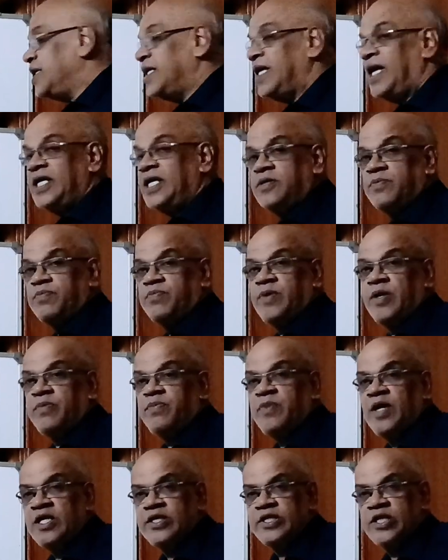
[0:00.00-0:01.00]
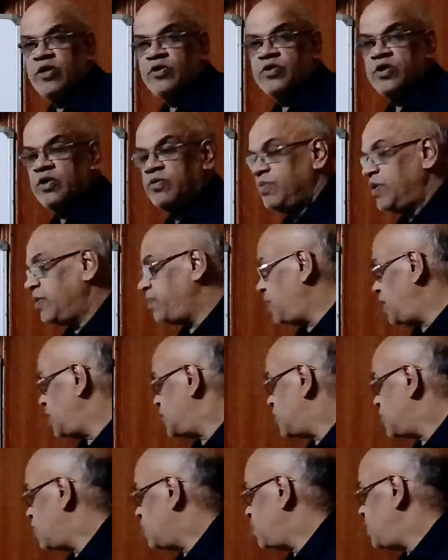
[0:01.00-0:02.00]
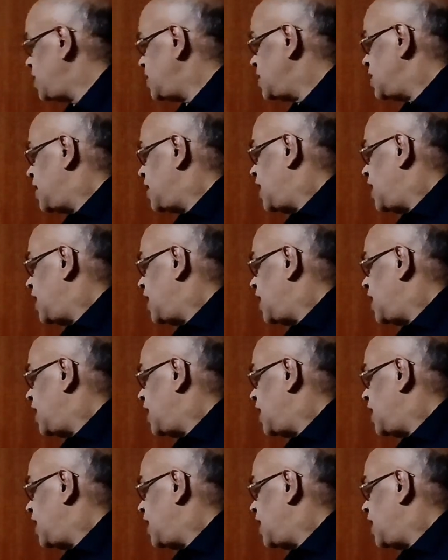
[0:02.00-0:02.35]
gas bubbles out. Bubbles out means